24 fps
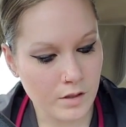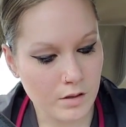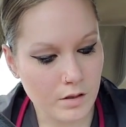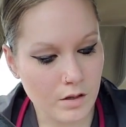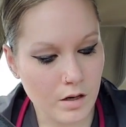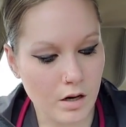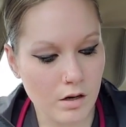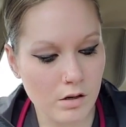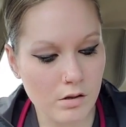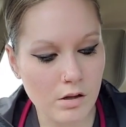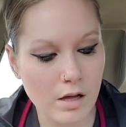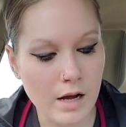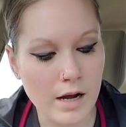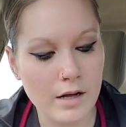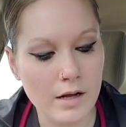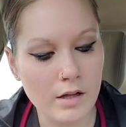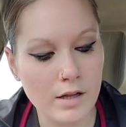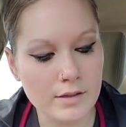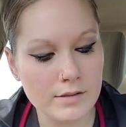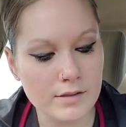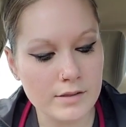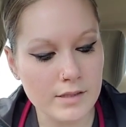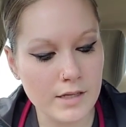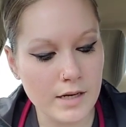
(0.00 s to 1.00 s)

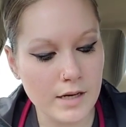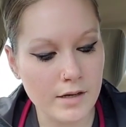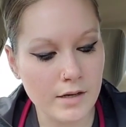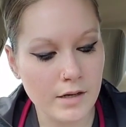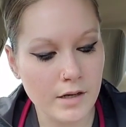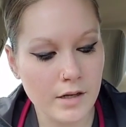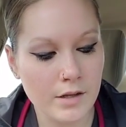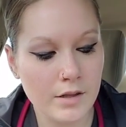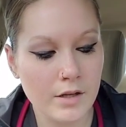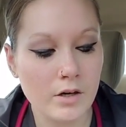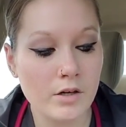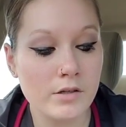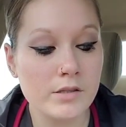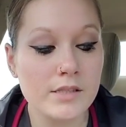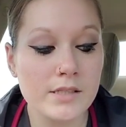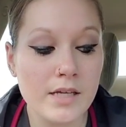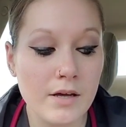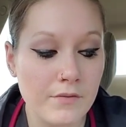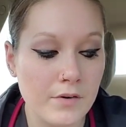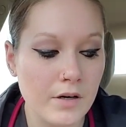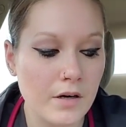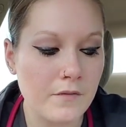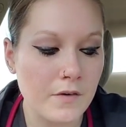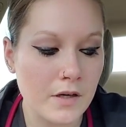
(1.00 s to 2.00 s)
Carlisle had said, There are
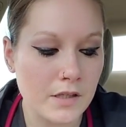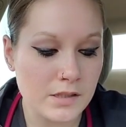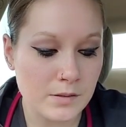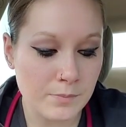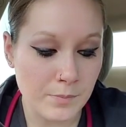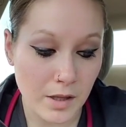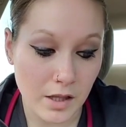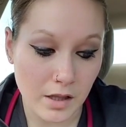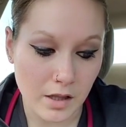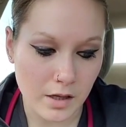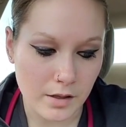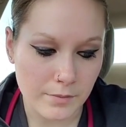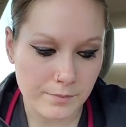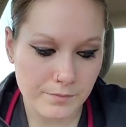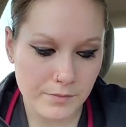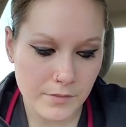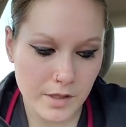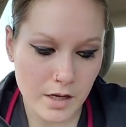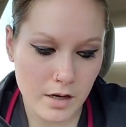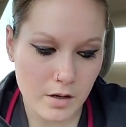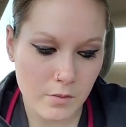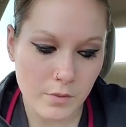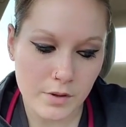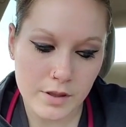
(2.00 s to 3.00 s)
seven of us, Bella,
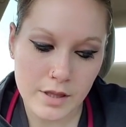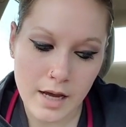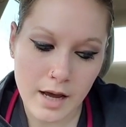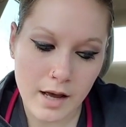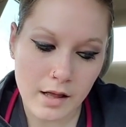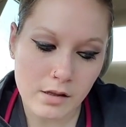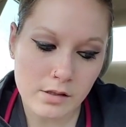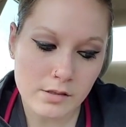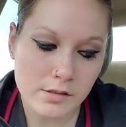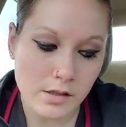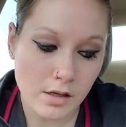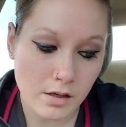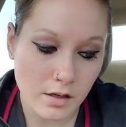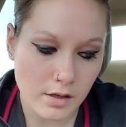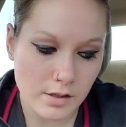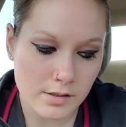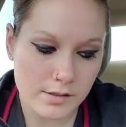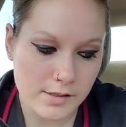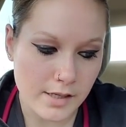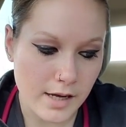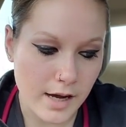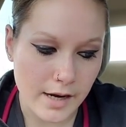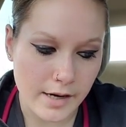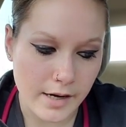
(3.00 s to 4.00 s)
and with Alice on
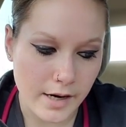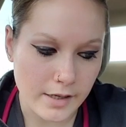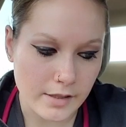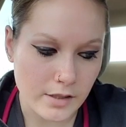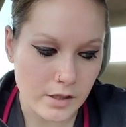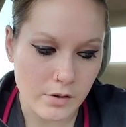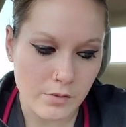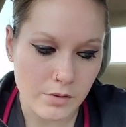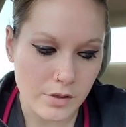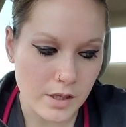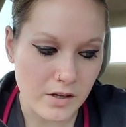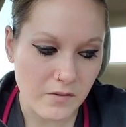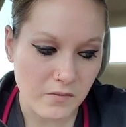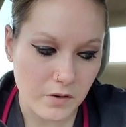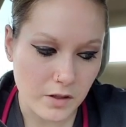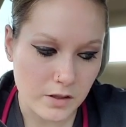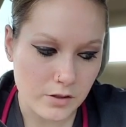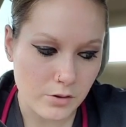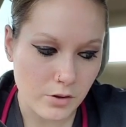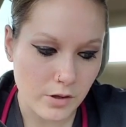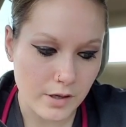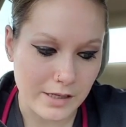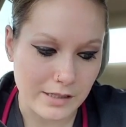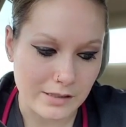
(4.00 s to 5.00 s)
our side, I don't think
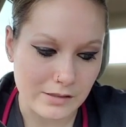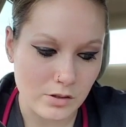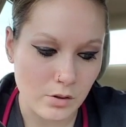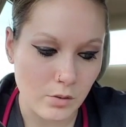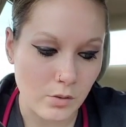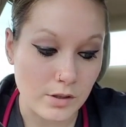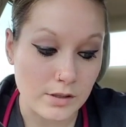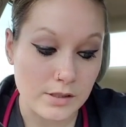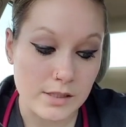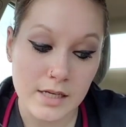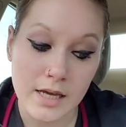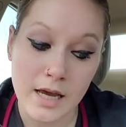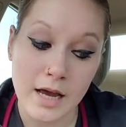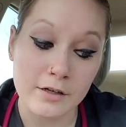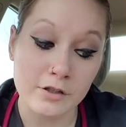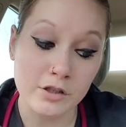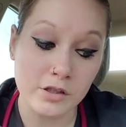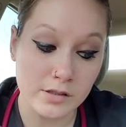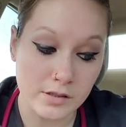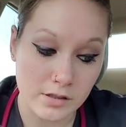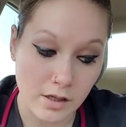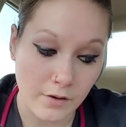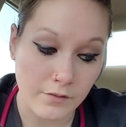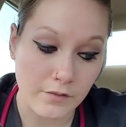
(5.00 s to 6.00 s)
Victoria is going to
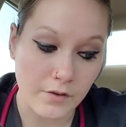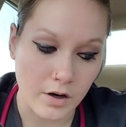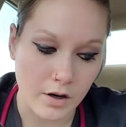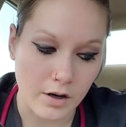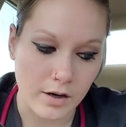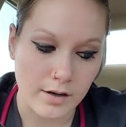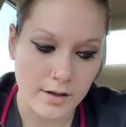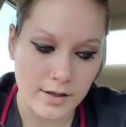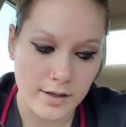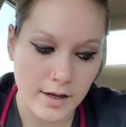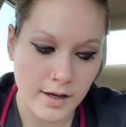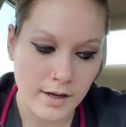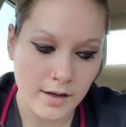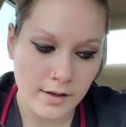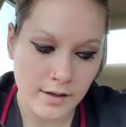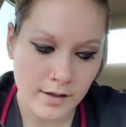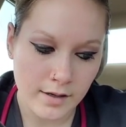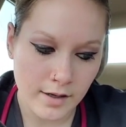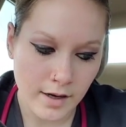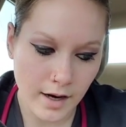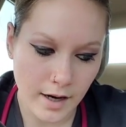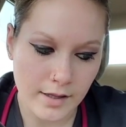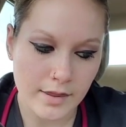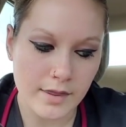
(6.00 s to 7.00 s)
catch us off guard.
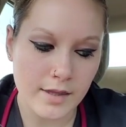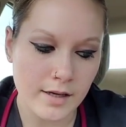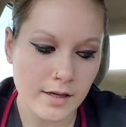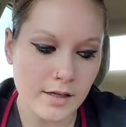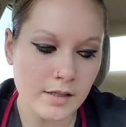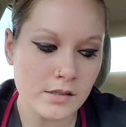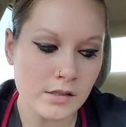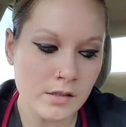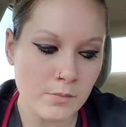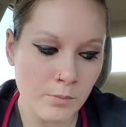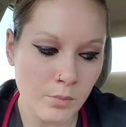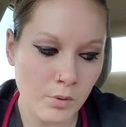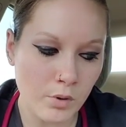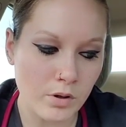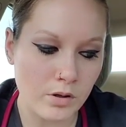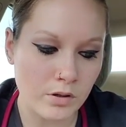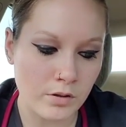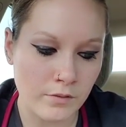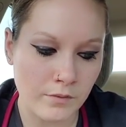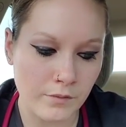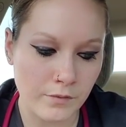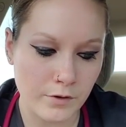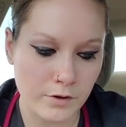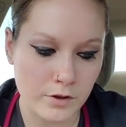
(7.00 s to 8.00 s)
I think it's
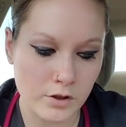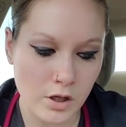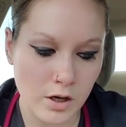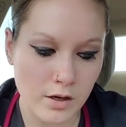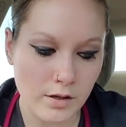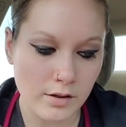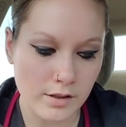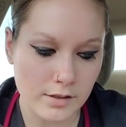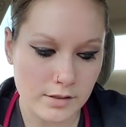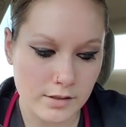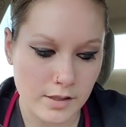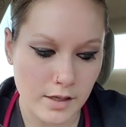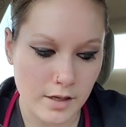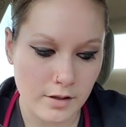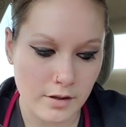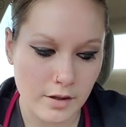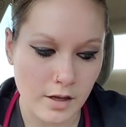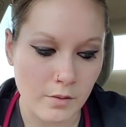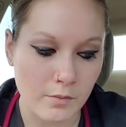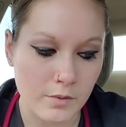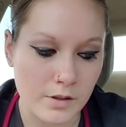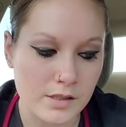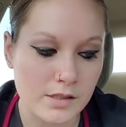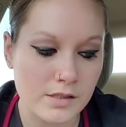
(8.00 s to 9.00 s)
important for Charlie's sake
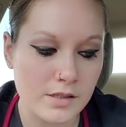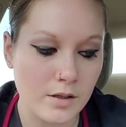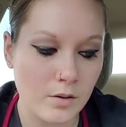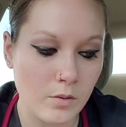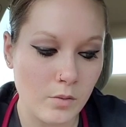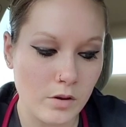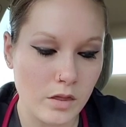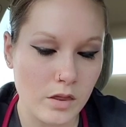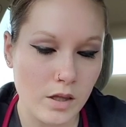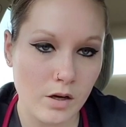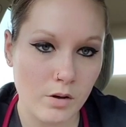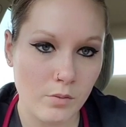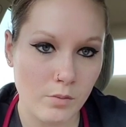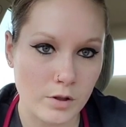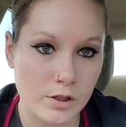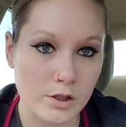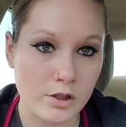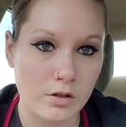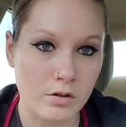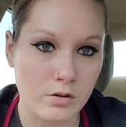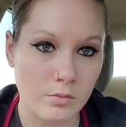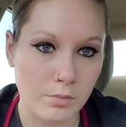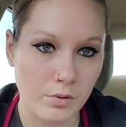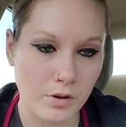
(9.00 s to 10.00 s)
that we stick with the
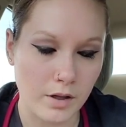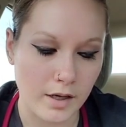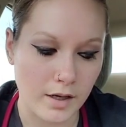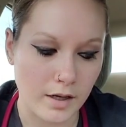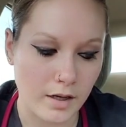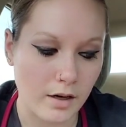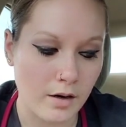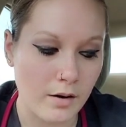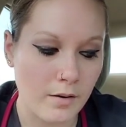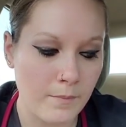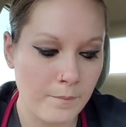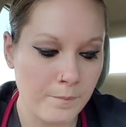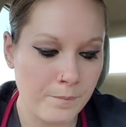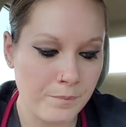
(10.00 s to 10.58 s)
original plan.